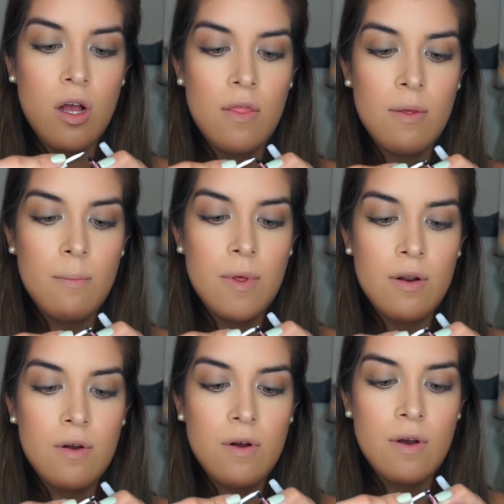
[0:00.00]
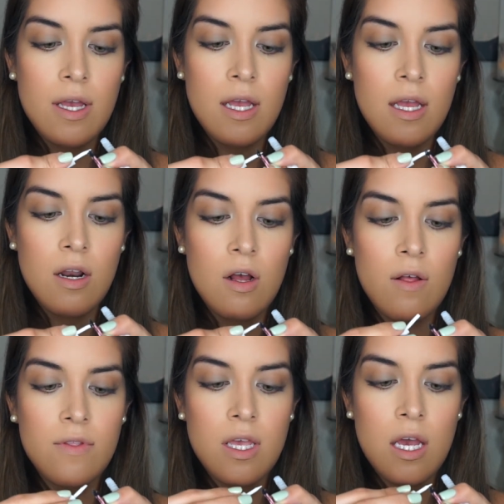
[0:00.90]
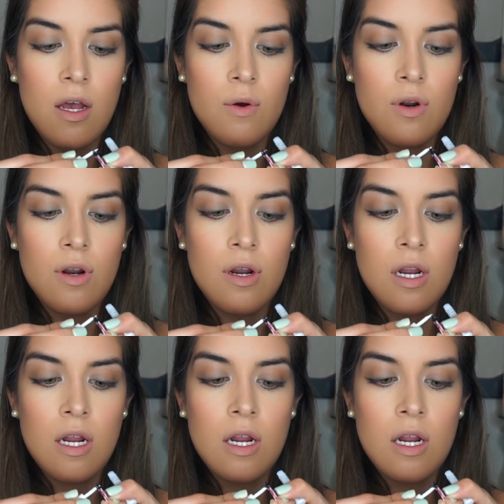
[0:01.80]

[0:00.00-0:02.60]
on the middle and on the outer